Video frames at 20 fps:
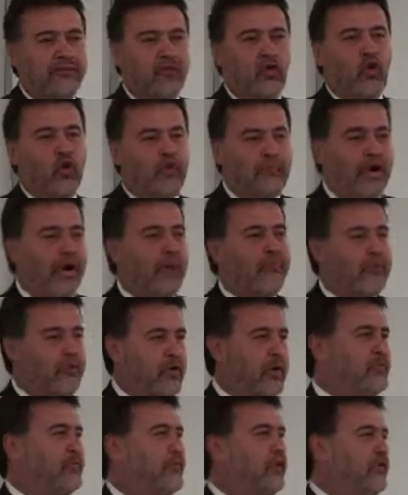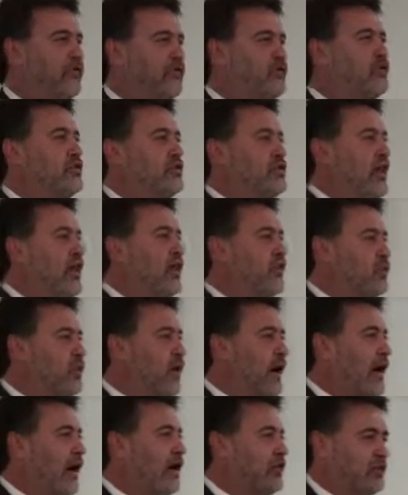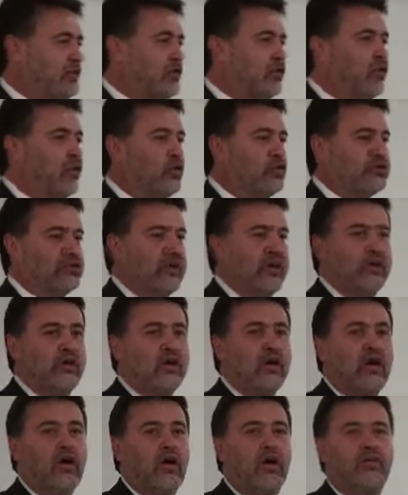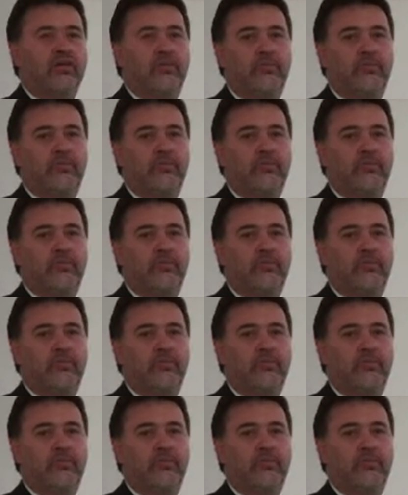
former Premier of New South Wales and also on